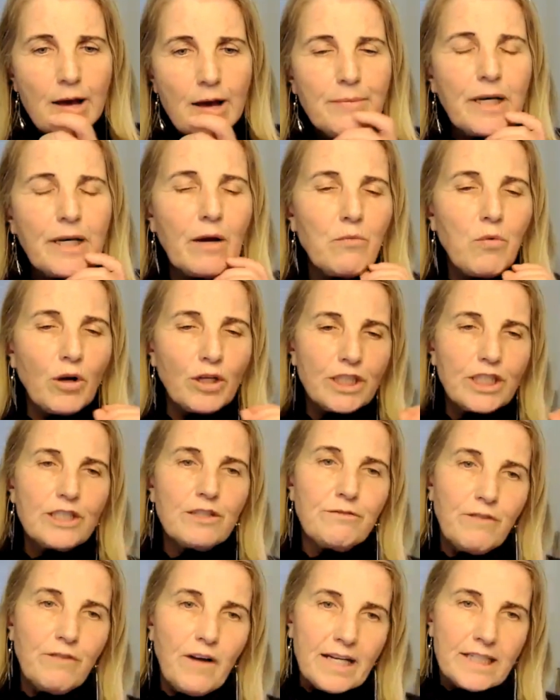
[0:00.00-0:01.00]
But I wanted to
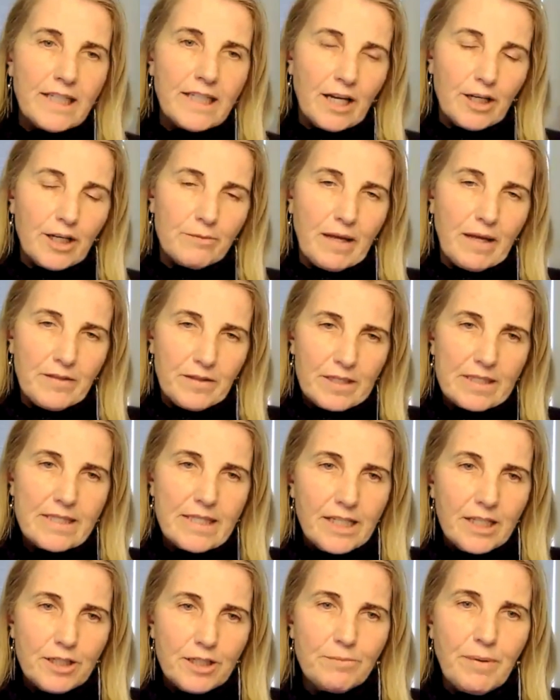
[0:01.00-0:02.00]
find out about this
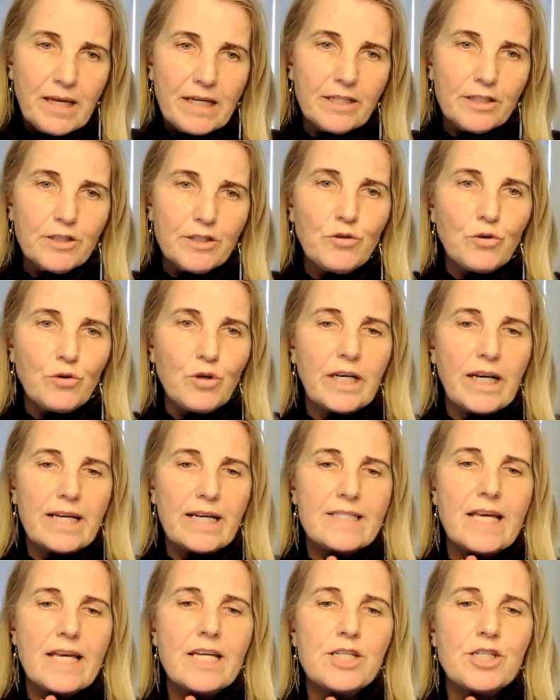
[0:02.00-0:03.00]
independent
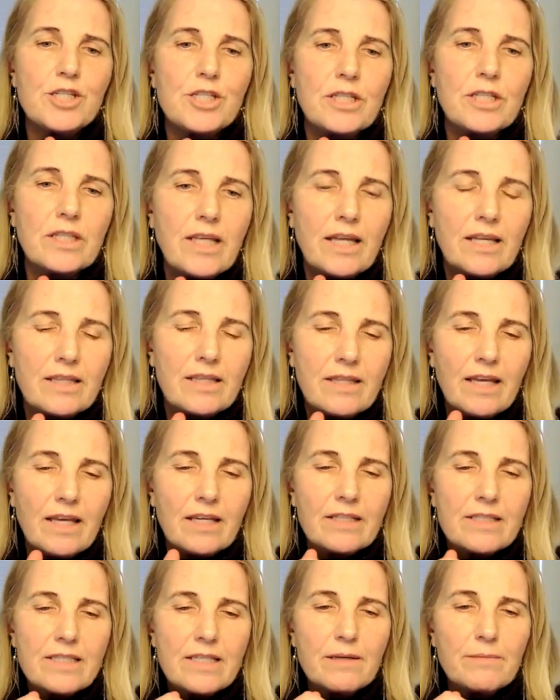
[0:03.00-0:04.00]
organization
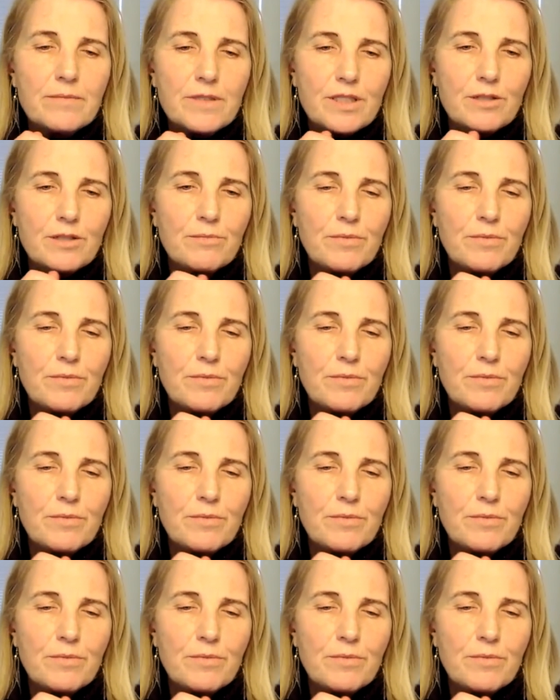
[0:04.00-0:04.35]
that seems to